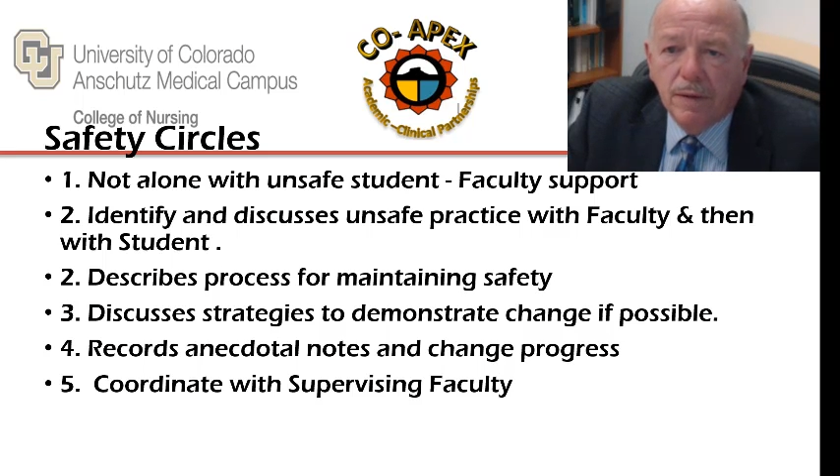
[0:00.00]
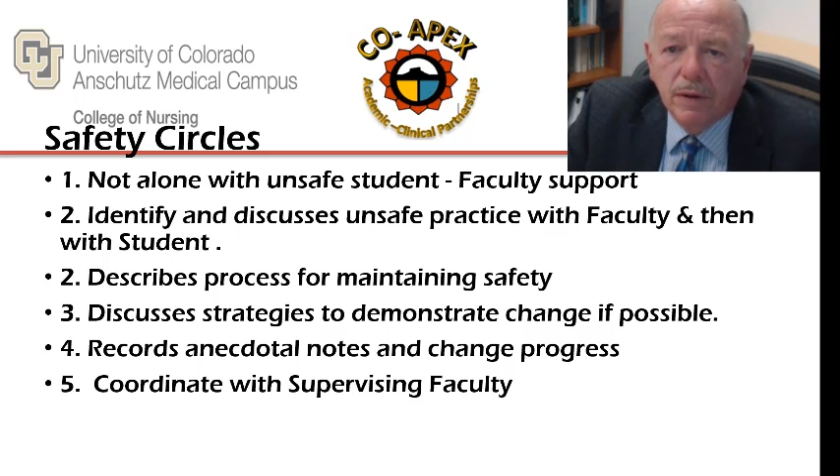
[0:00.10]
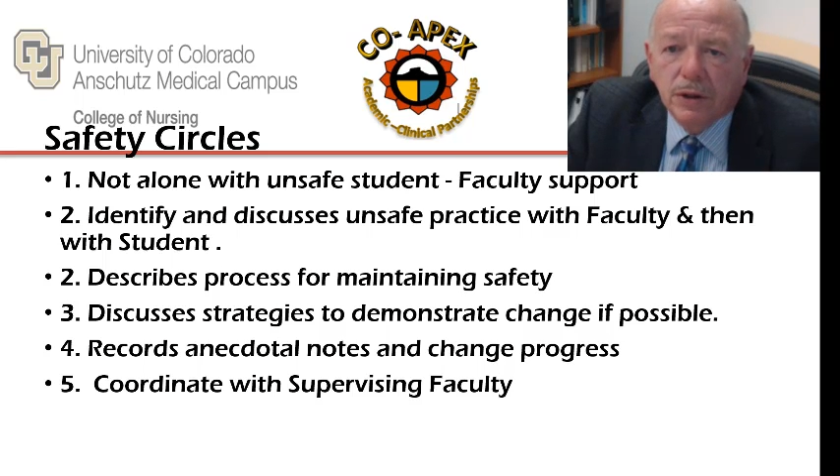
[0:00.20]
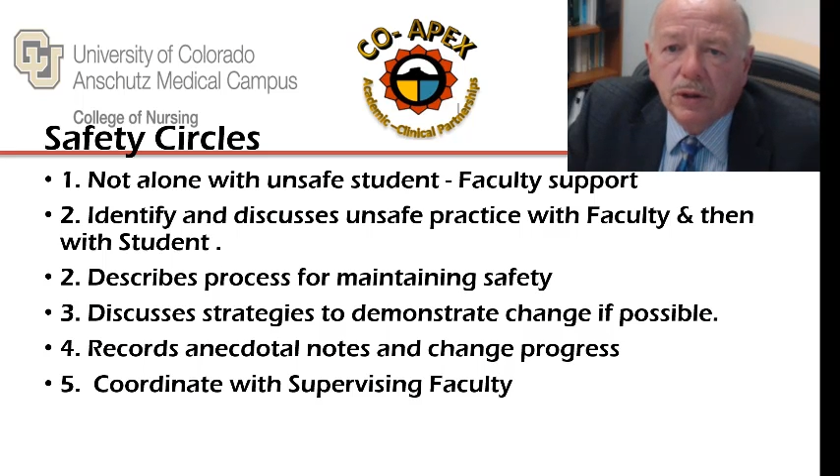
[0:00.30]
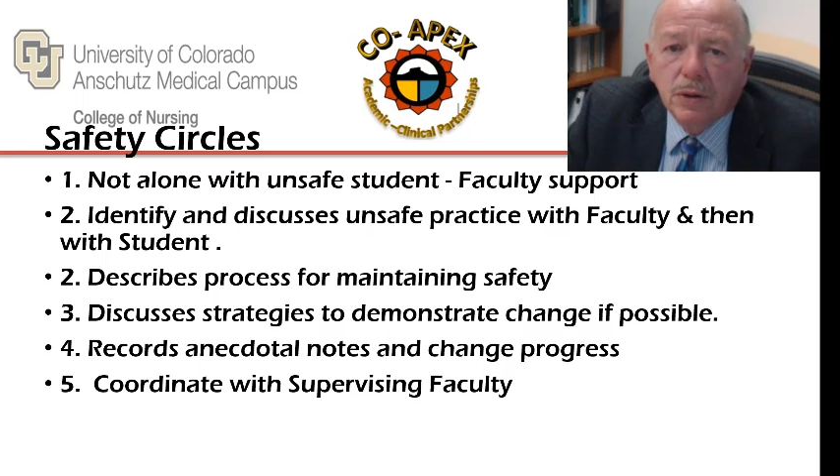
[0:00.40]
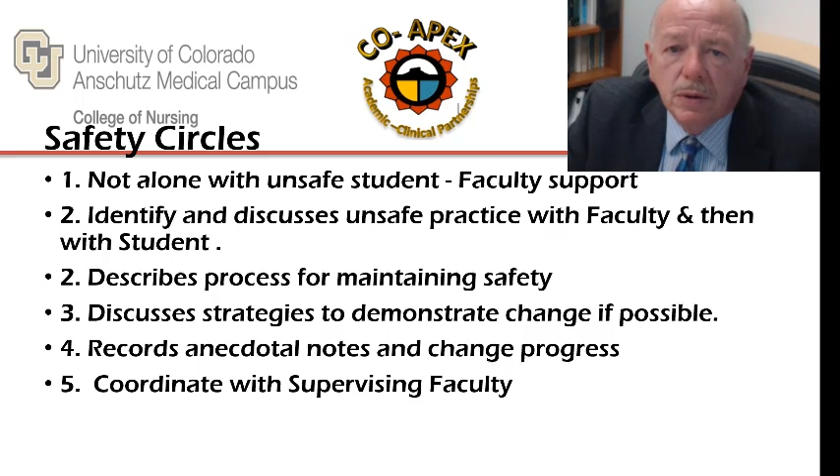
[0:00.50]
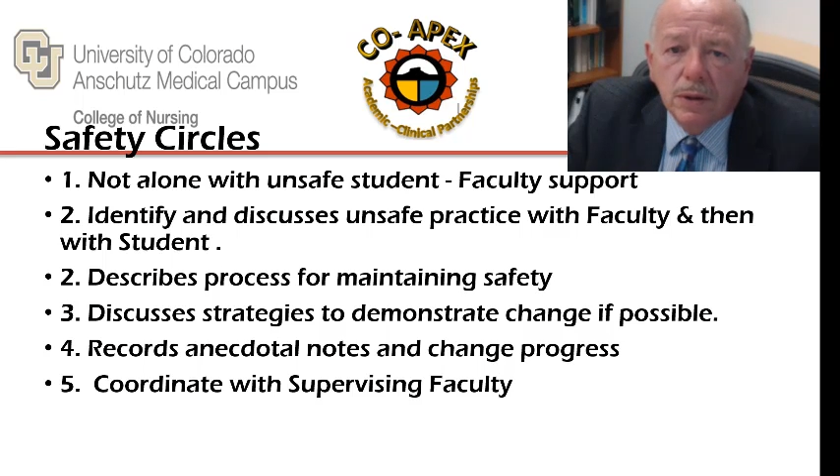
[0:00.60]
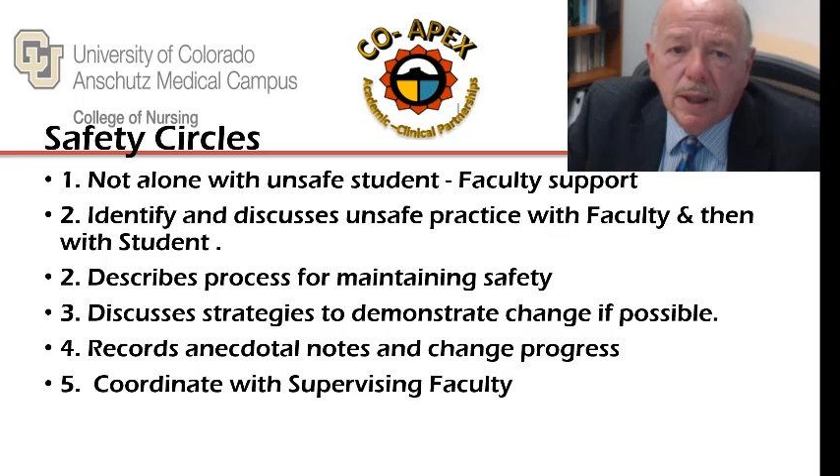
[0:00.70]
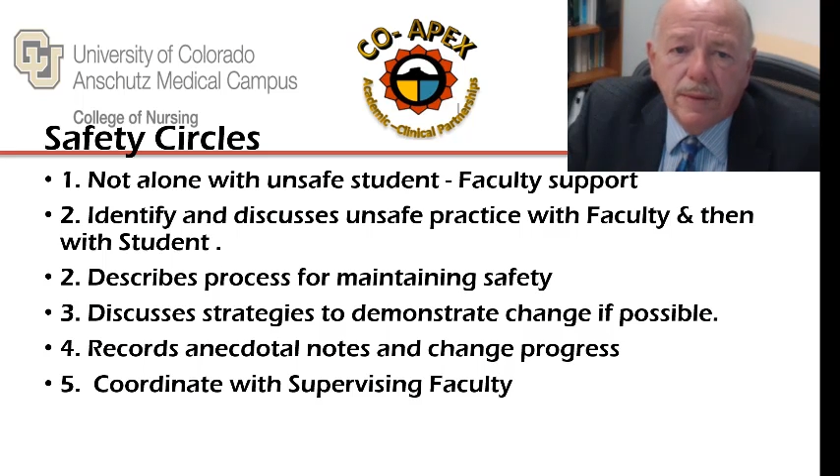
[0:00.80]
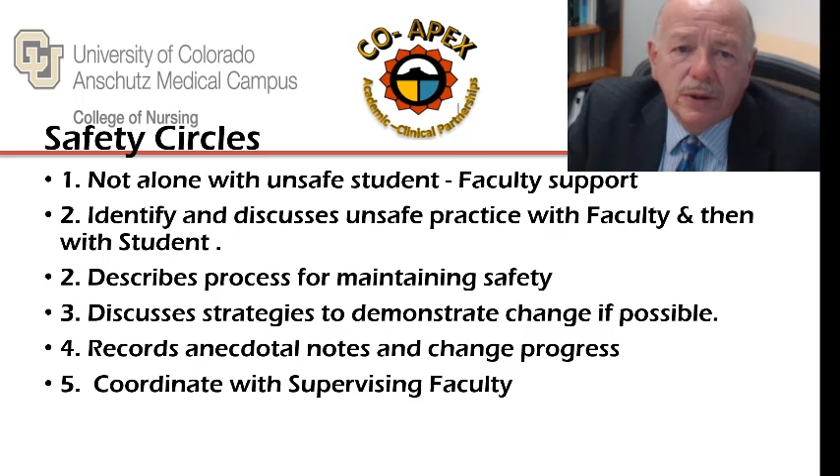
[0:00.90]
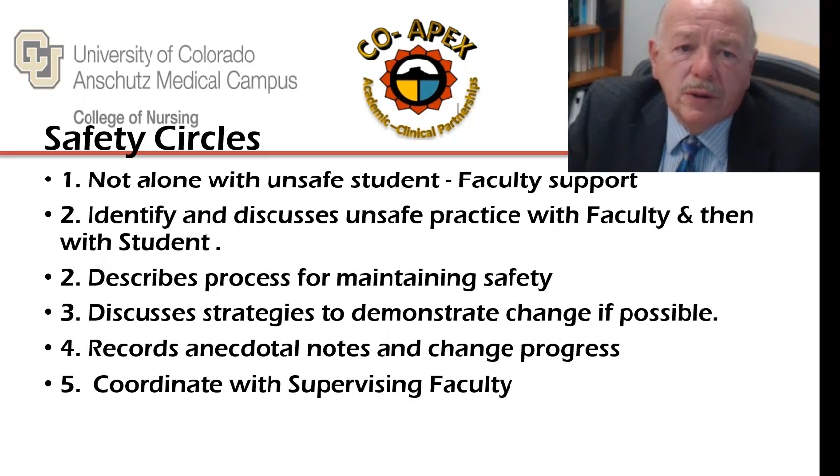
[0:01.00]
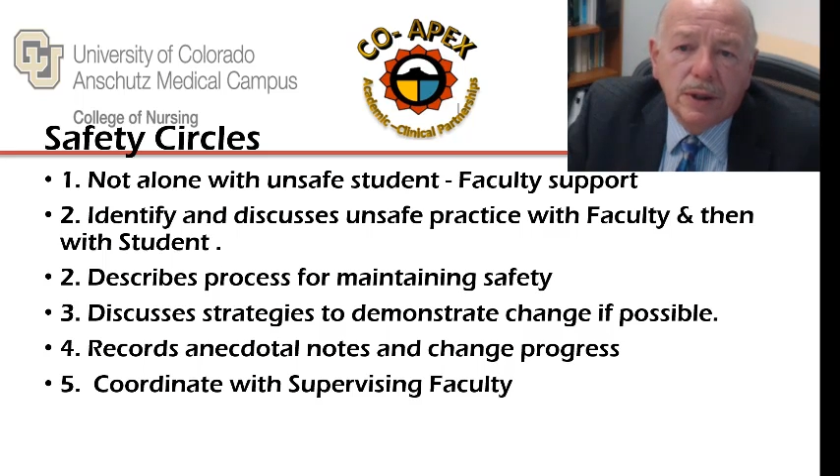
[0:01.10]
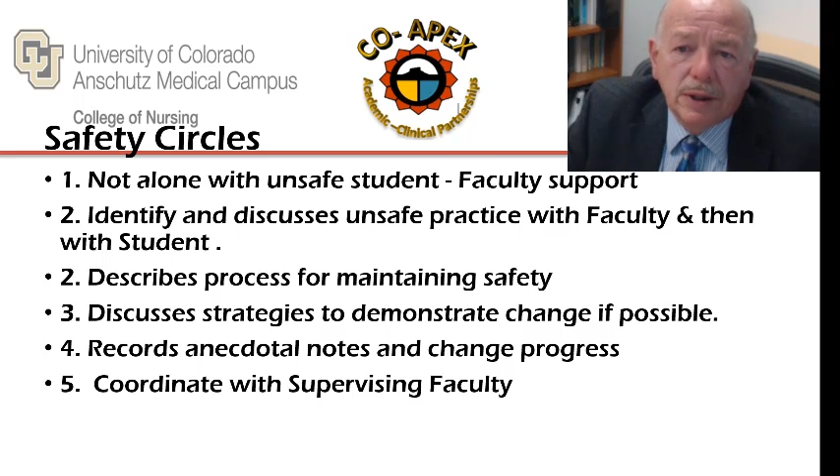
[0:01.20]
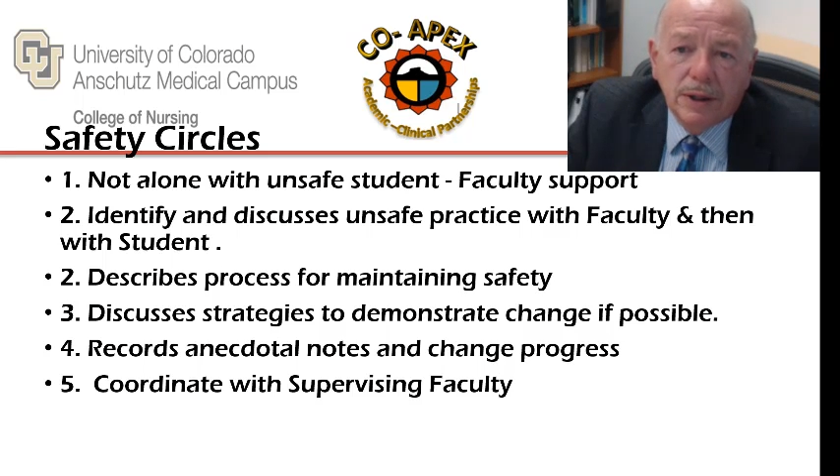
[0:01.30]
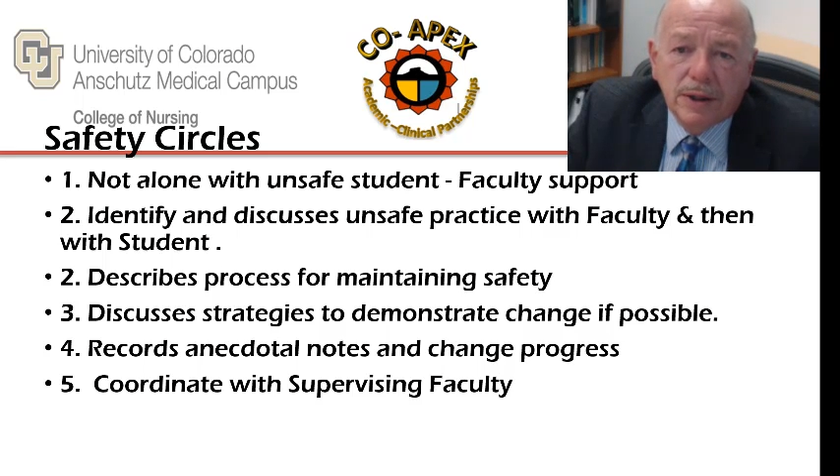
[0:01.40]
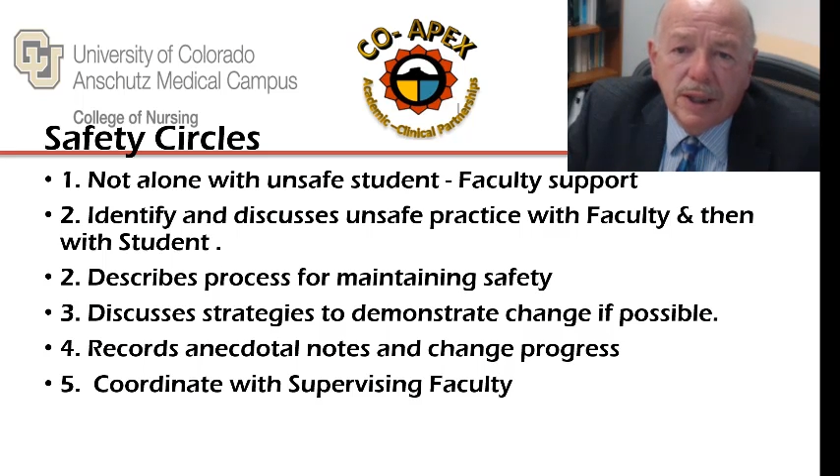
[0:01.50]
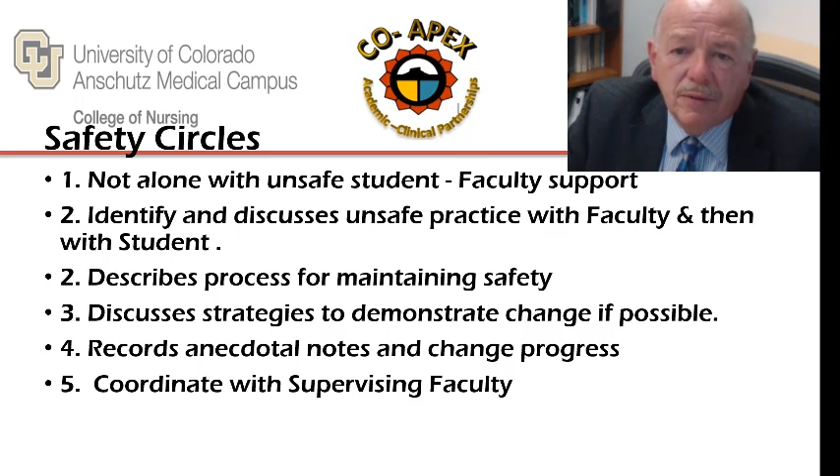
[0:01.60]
Whenever a student demonstrates